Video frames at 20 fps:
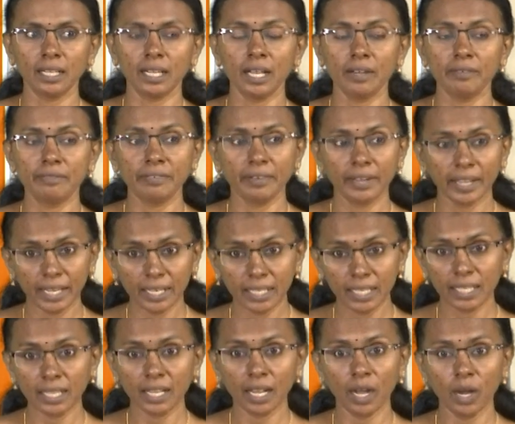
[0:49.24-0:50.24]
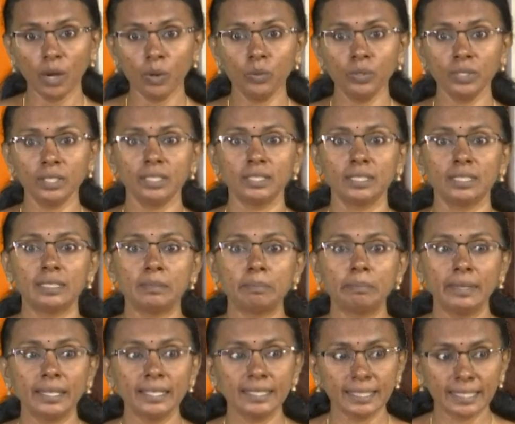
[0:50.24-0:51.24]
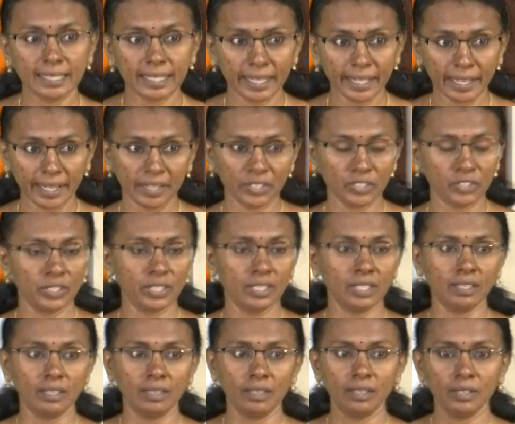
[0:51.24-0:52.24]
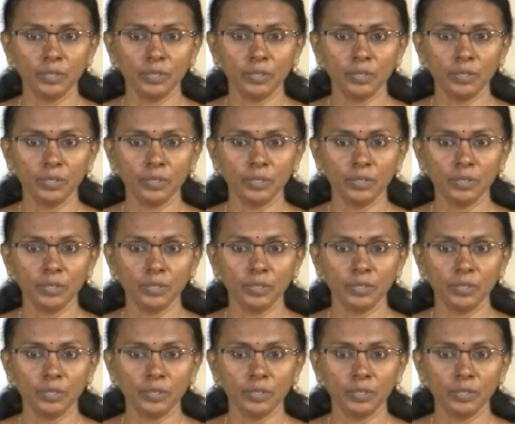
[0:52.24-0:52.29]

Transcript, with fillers: finding out the best reaction.